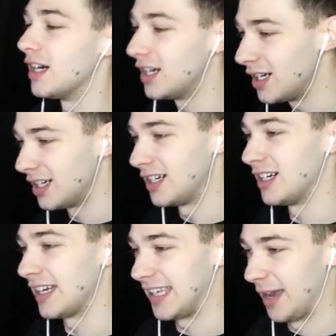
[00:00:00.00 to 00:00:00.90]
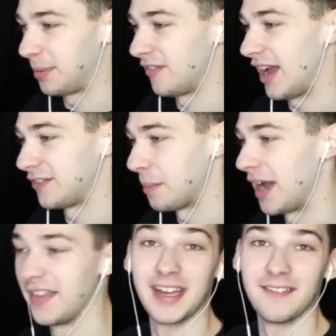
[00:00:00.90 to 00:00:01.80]
I can't believe I have to
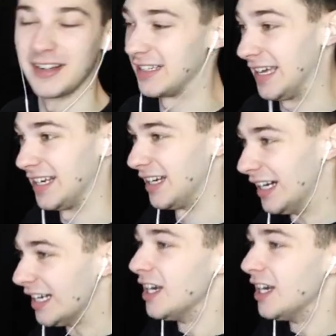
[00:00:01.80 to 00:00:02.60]
buy that ever again. Ah.